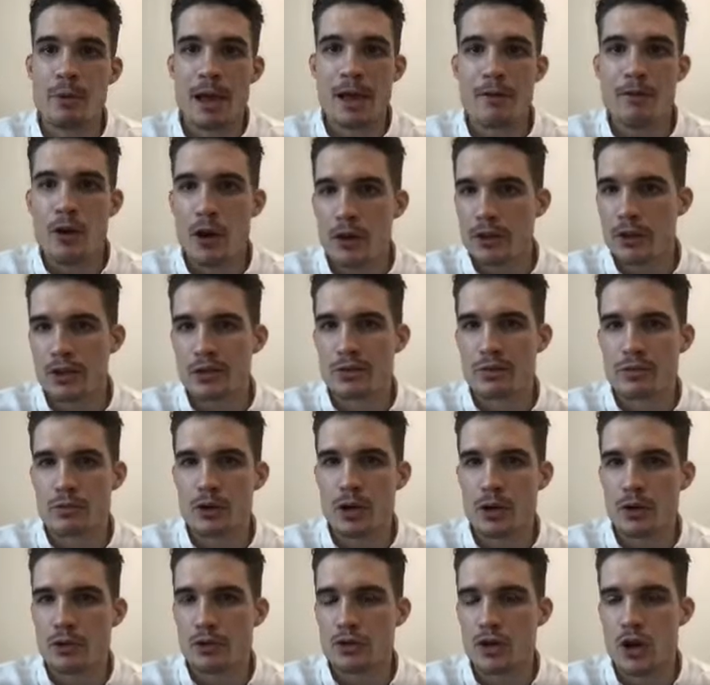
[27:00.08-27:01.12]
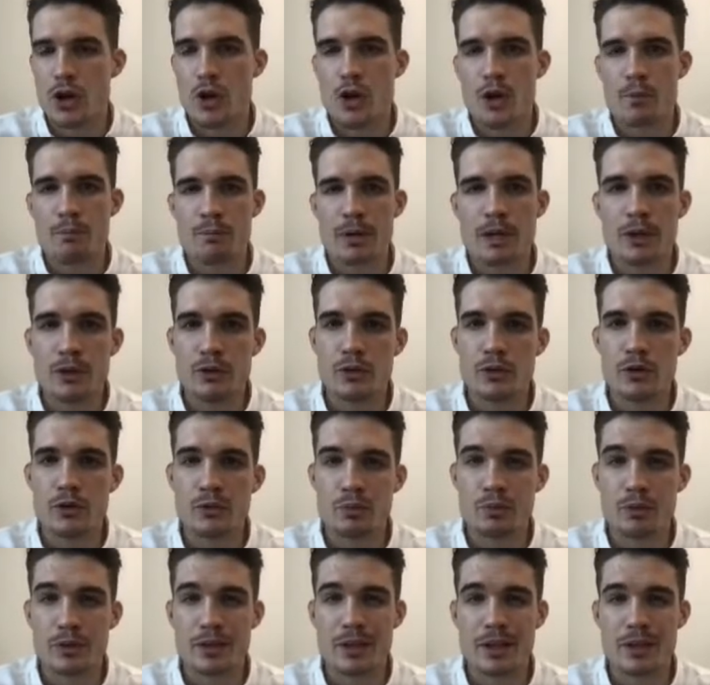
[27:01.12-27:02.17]
have heard this, term being
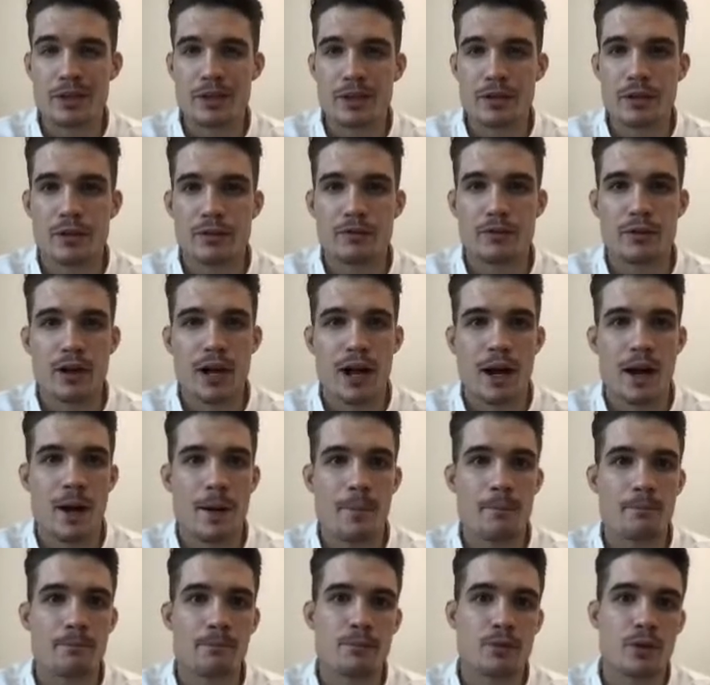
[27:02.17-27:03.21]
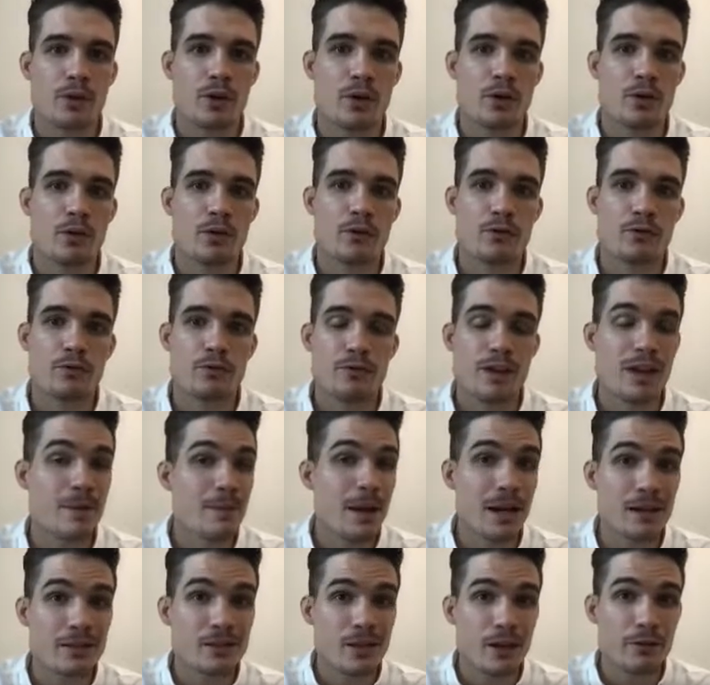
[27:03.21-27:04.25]
used with the idea of,
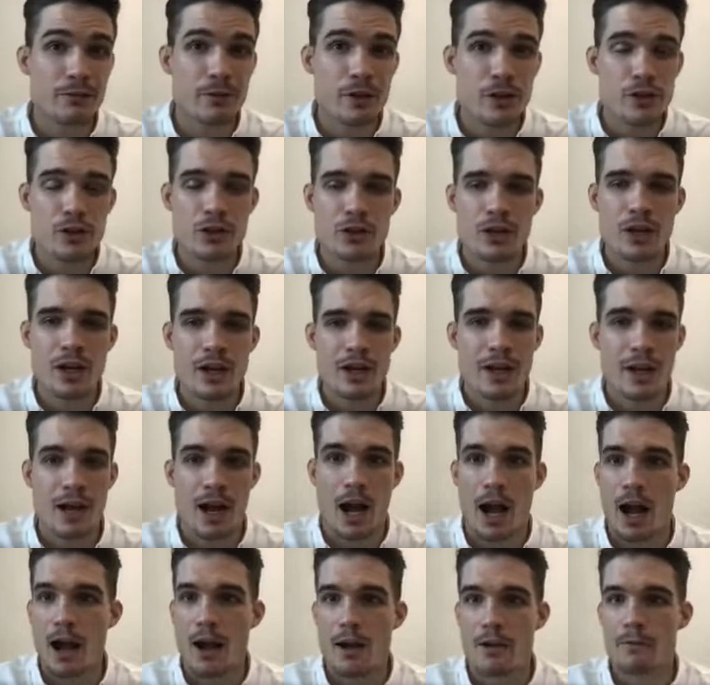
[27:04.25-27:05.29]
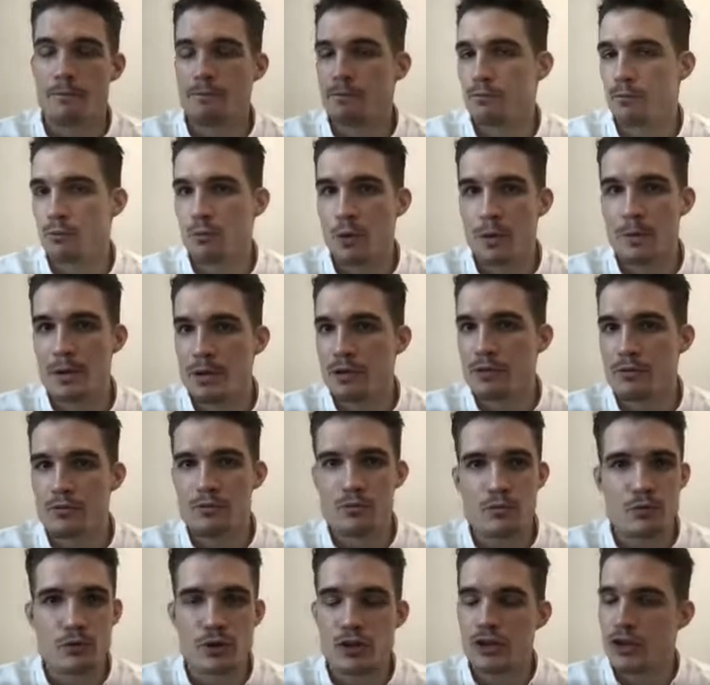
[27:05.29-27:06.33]
female suffrage. Women
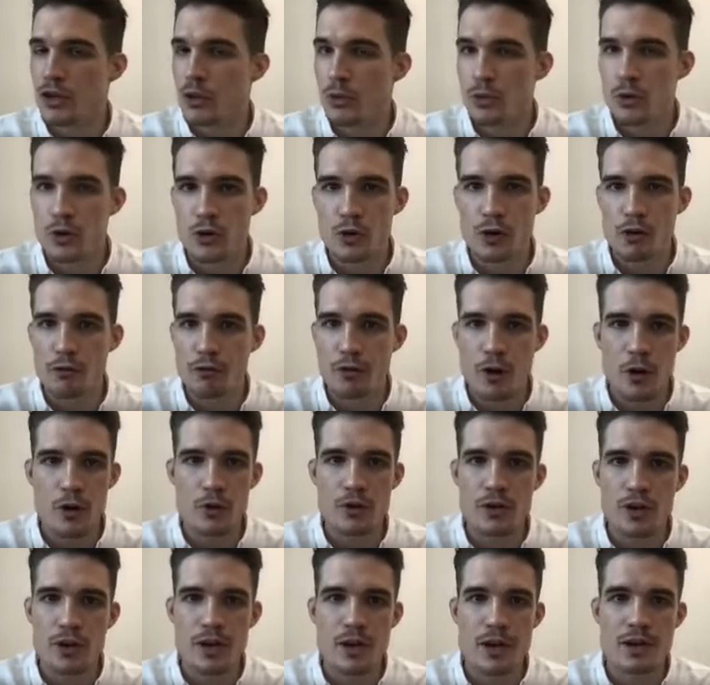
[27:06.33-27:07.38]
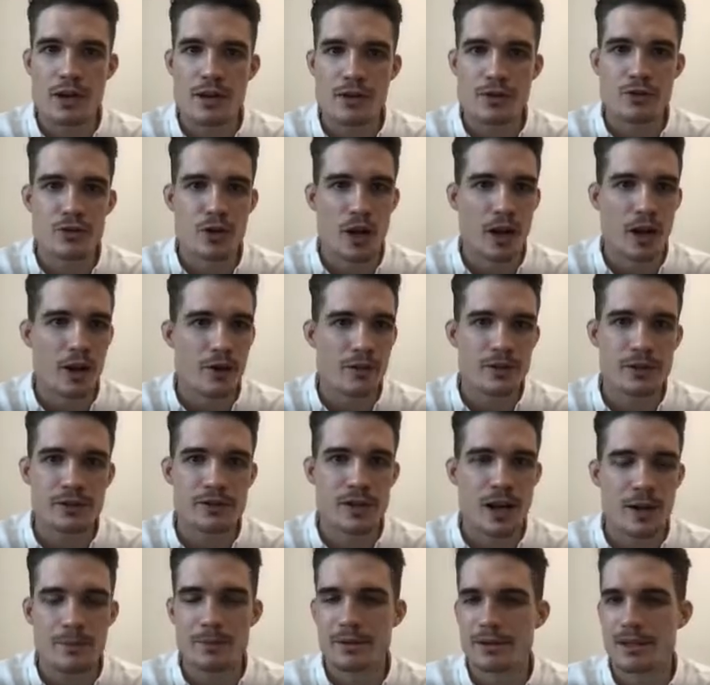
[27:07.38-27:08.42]
still could not vote in China at this
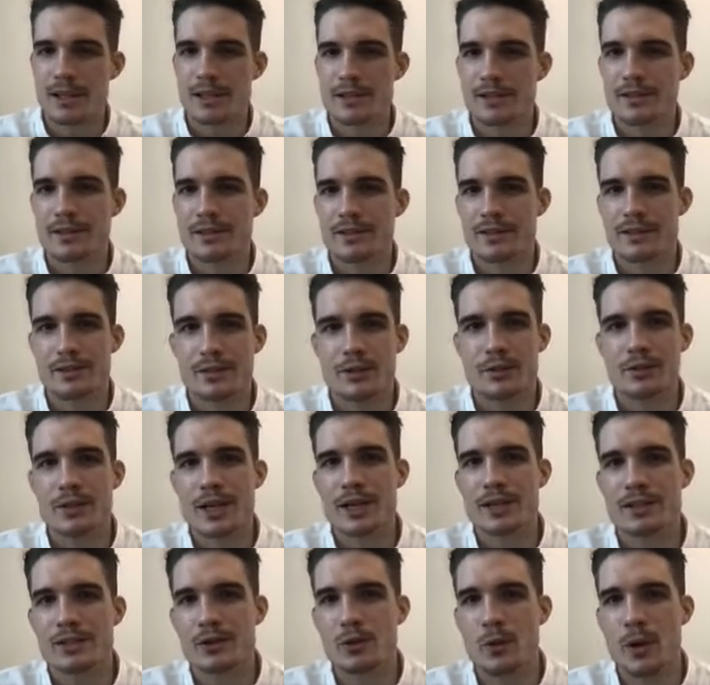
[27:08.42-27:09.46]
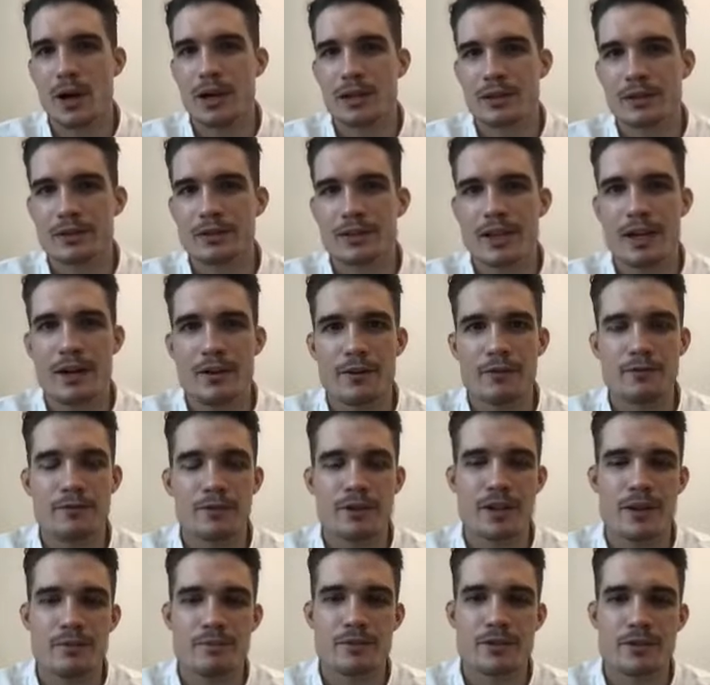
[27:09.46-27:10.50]
time. It still takes quite a long time for
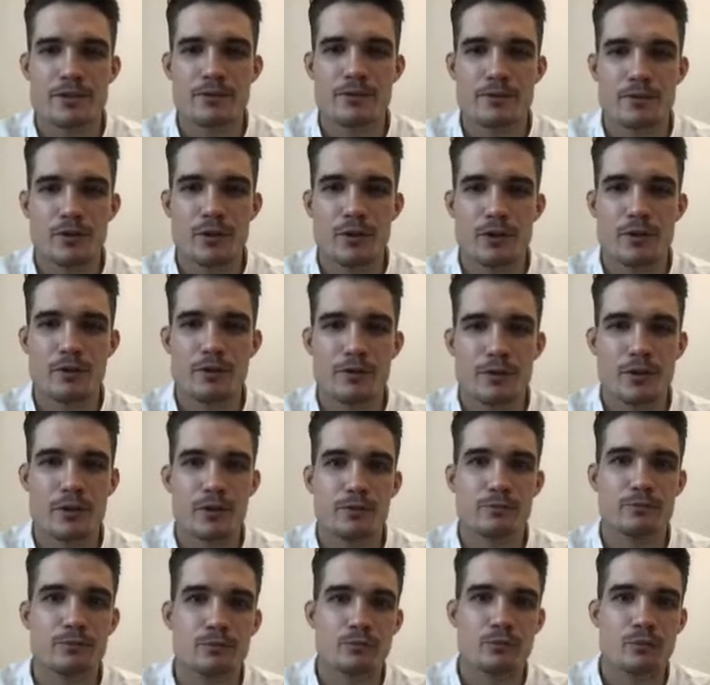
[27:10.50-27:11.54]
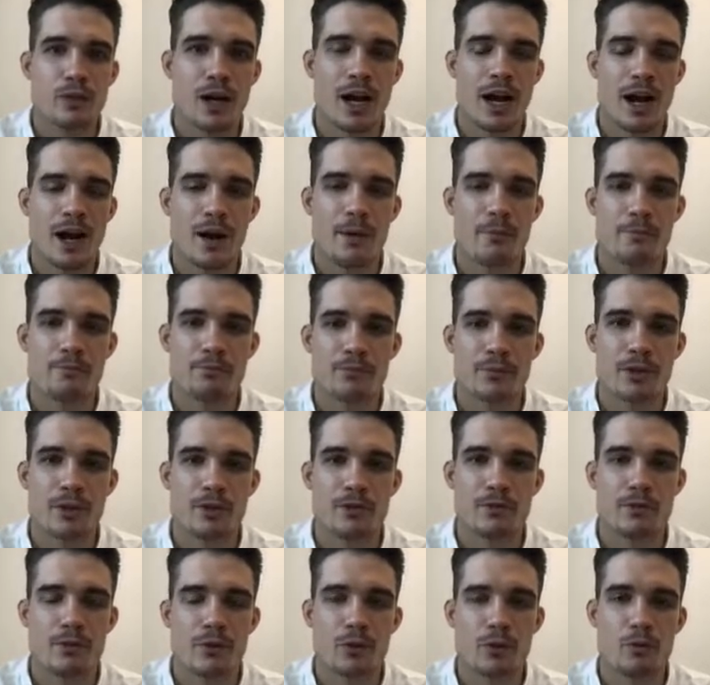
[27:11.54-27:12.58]
them
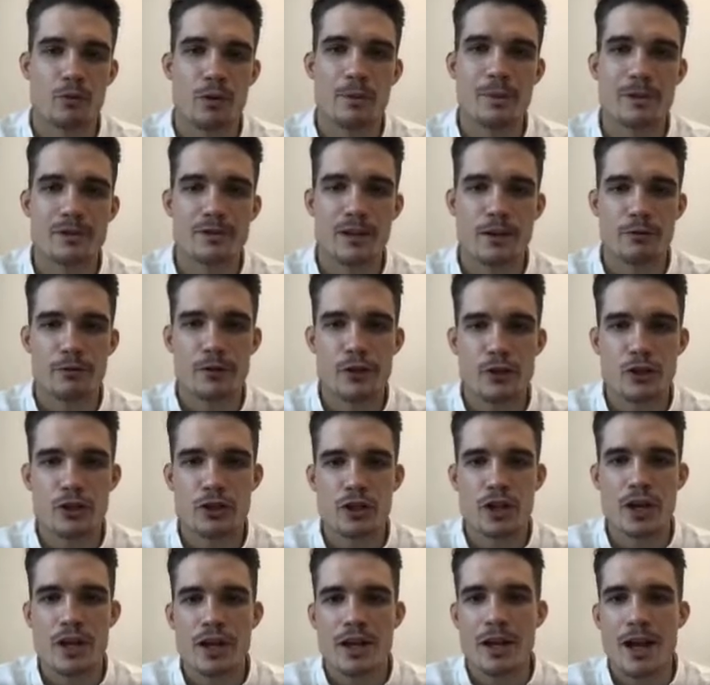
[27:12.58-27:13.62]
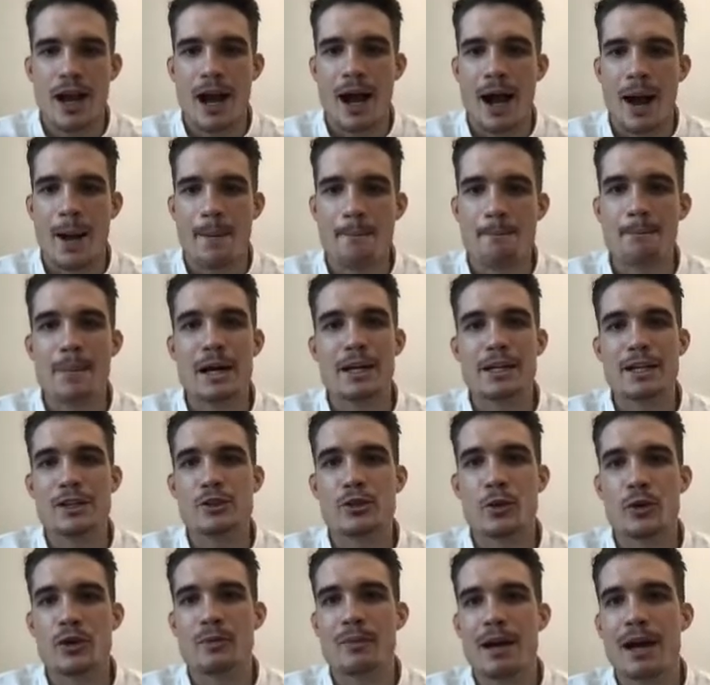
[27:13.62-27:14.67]
for women's suffrage. But he's
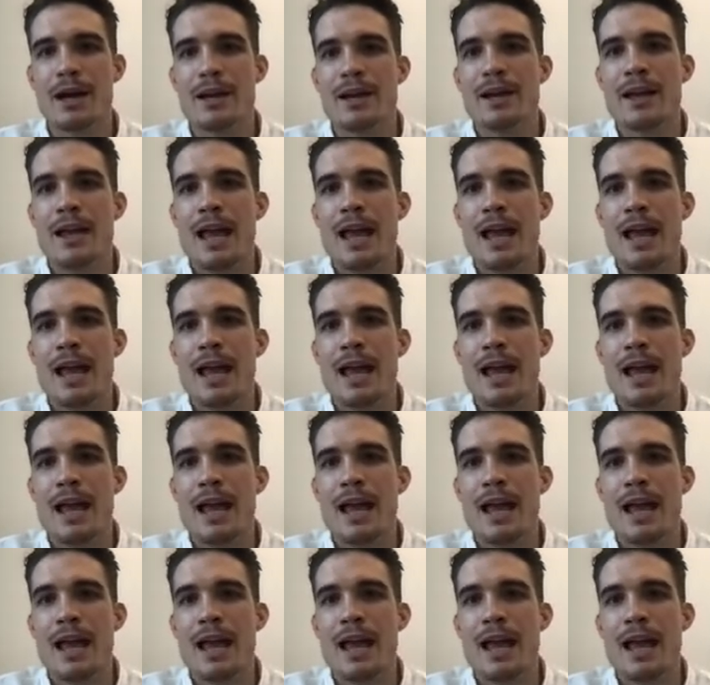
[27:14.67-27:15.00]
talking about